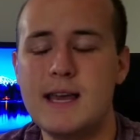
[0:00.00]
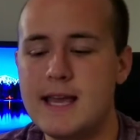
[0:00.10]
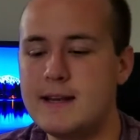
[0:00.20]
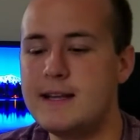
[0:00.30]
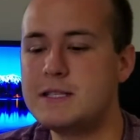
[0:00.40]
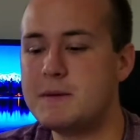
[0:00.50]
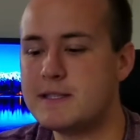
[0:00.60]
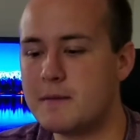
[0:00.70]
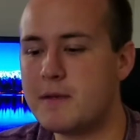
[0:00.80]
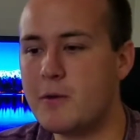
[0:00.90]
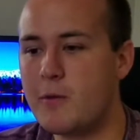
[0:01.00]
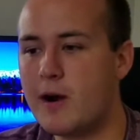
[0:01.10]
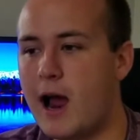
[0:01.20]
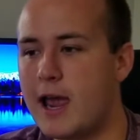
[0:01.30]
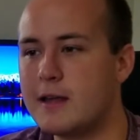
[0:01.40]
It needs to be something
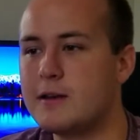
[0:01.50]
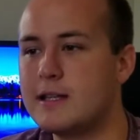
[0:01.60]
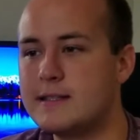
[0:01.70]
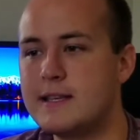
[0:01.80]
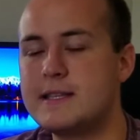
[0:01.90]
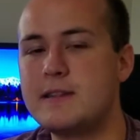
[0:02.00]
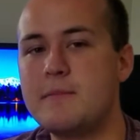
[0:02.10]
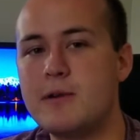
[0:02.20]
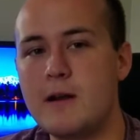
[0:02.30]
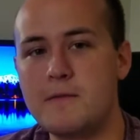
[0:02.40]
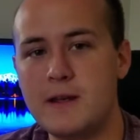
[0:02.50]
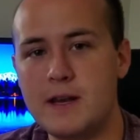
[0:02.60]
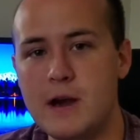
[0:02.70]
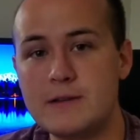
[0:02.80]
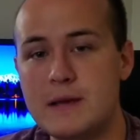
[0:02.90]
where I can consistently put out
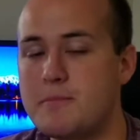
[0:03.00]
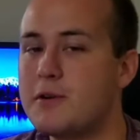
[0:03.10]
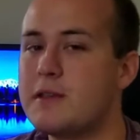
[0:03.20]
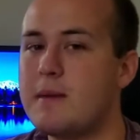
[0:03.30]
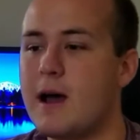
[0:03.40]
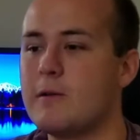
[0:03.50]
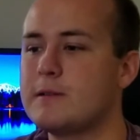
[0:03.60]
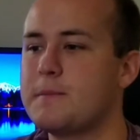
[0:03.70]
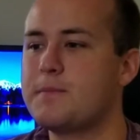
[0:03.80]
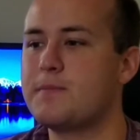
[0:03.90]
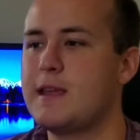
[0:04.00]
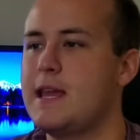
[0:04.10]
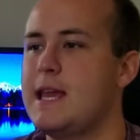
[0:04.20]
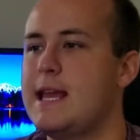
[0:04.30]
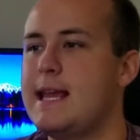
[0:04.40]
videos and put them out
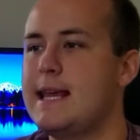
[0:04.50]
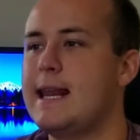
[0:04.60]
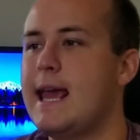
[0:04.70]
in